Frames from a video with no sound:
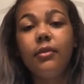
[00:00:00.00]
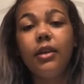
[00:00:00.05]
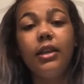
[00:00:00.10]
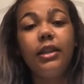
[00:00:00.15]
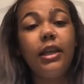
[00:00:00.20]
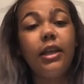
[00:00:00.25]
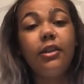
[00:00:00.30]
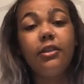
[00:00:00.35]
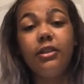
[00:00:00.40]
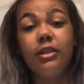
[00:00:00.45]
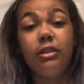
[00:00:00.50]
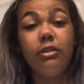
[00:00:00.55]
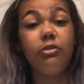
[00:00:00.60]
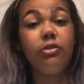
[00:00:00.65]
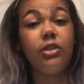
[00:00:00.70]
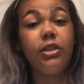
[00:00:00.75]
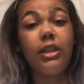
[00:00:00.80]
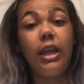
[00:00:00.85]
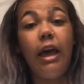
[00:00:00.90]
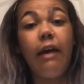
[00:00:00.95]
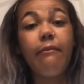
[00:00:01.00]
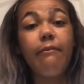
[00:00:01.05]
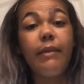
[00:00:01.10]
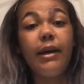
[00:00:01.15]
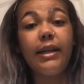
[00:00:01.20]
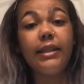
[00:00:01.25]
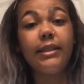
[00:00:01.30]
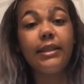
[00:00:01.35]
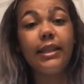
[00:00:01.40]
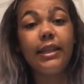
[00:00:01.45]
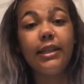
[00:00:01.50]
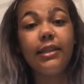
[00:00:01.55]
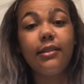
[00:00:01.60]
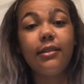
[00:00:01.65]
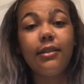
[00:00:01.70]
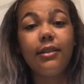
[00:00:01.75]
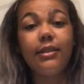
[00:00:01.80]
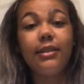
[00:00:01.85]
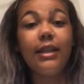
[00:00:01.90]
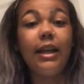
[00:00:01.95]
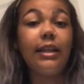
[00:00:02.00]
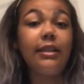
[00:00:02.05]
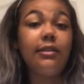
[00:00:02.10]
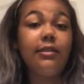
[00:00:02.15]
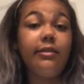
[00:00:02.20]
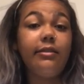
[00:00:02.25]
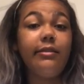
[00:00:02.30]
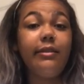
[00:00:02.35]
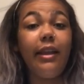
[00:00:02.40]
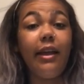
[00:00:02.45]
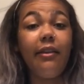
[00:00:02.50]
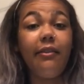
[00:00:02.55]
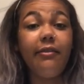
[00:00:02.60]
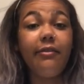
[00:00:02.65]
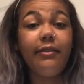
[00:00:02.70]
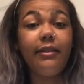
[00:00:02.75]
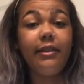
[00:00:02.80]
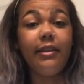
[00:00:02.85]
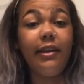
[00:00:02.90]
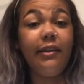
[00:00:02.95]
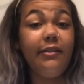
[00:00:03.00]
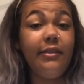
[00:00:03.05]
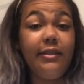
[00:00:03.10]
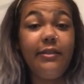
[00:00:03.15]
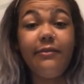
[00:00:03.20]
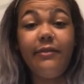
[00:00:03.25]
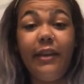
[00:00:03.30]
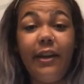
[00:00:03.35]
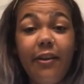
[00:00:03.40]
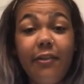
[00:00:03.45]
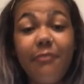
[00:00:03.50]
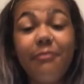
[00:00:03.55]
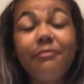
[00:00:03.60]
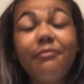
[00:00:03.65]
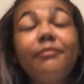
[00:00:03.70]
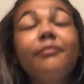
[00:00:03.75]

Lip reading: and they could still just have bad skin, because that's life and life isn't fair.